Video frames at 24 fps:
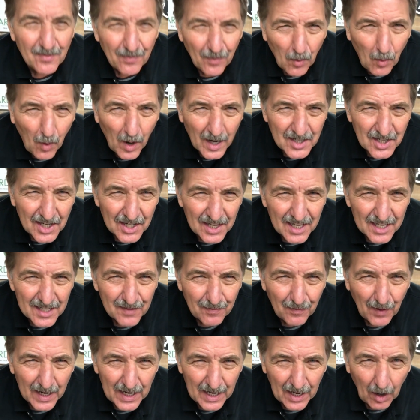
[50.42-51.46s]
for watching this
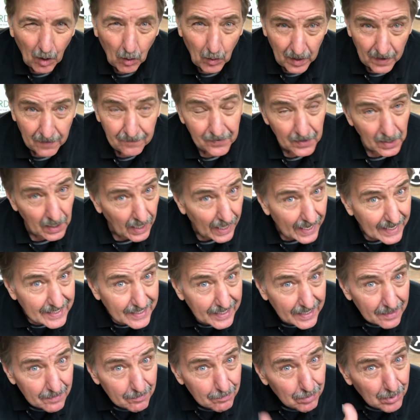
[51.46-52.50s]
video. If you liked
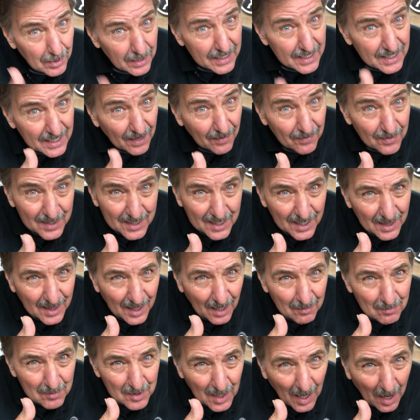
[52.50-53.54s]
it, please give us a
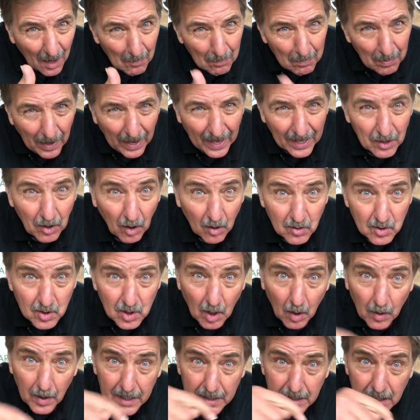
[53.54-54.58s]
thumbs up and
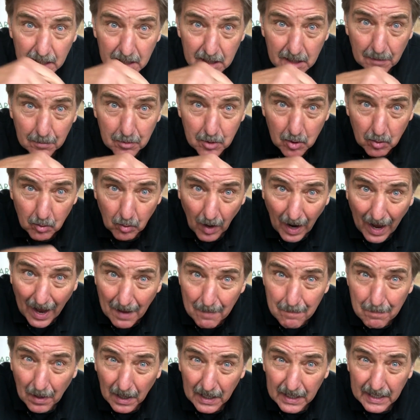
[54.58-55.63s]
also hit the
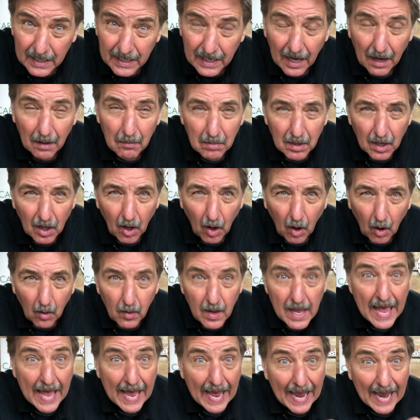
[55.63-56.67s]
subscribe button down below
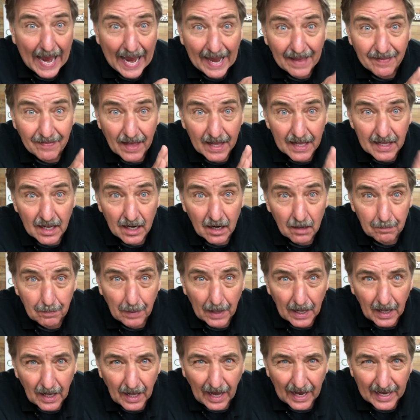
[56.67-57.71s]
and that little
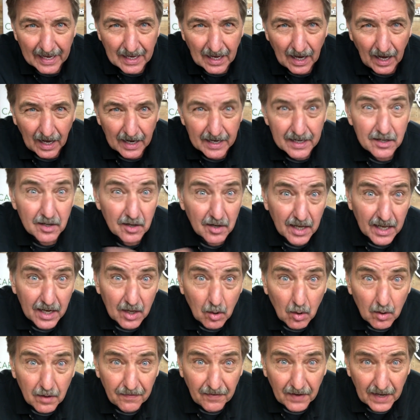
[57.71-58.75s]
bell icon and you get
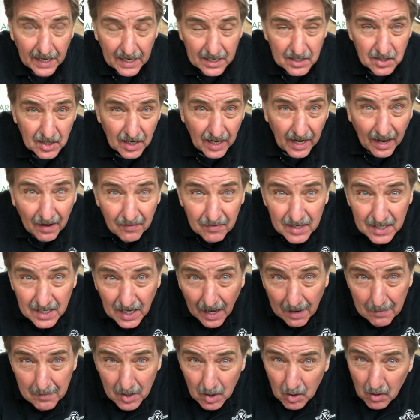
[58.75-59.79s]
notification every
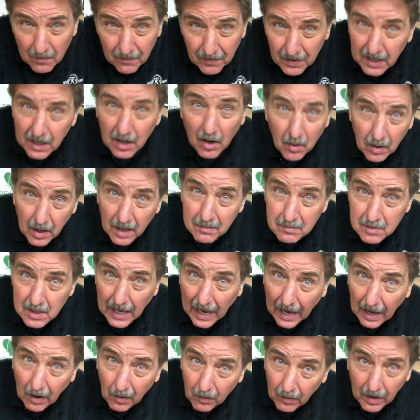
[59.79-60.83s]
time a new video comes
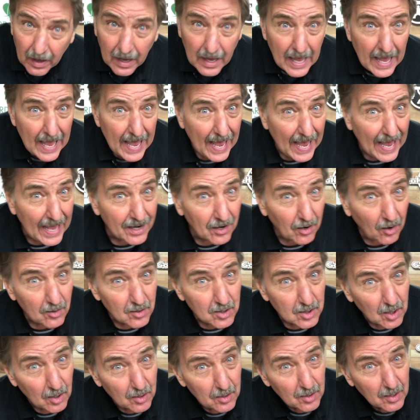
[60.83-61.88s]
out. And
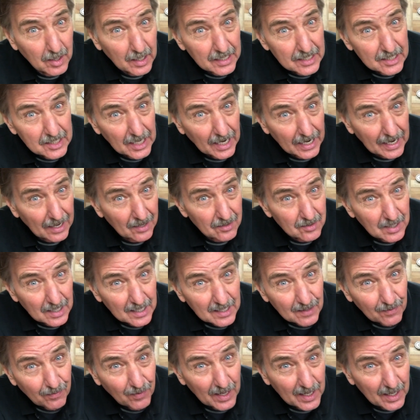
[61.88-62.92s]
also you can check out
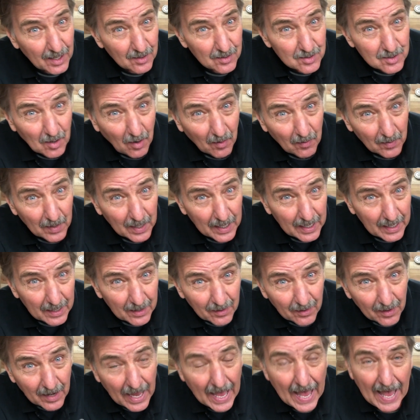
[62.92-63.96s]
these videos over
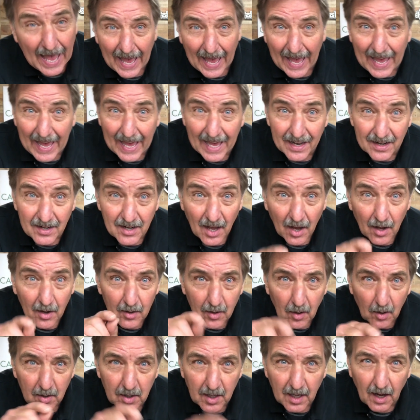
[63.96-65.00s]
here and
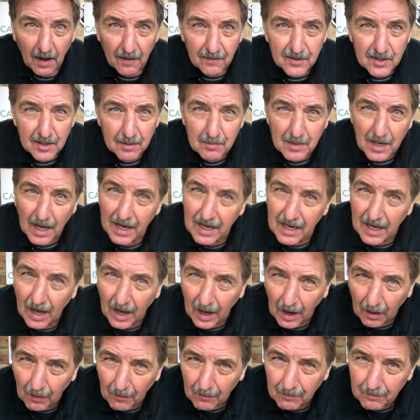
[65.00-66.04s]
go to
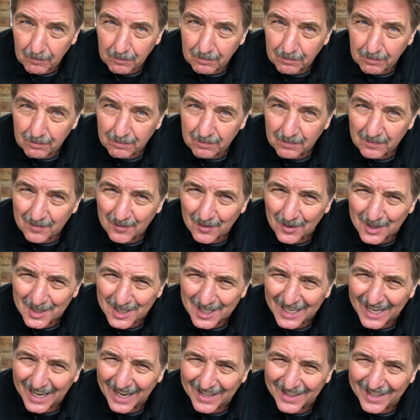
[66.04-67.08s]
golfgym.com. We'll
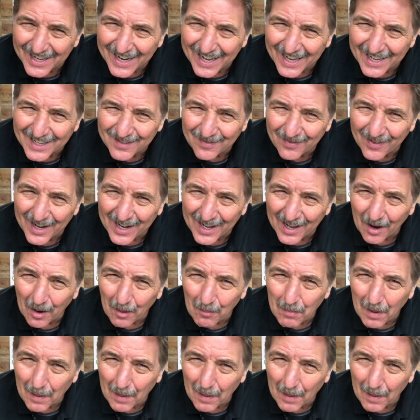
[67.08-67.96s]
see you on the next video.